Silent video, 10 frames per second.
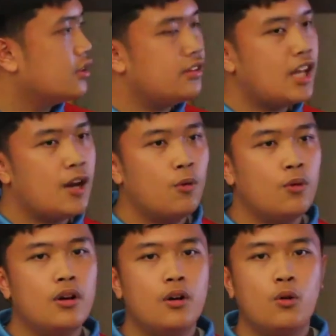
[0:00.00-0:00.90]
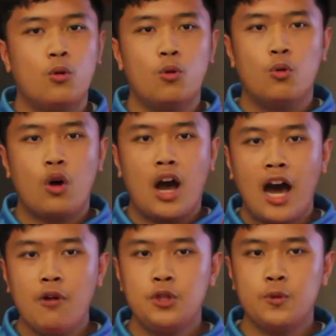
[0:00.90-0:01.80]
Now,
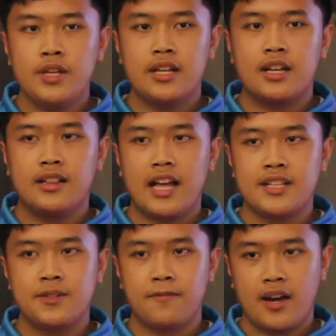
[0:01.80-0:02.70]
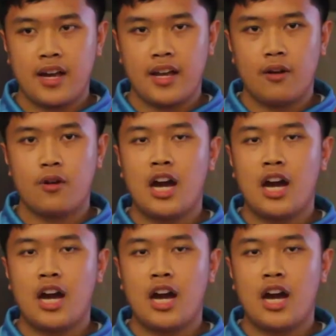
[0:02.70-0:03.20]
how do we classify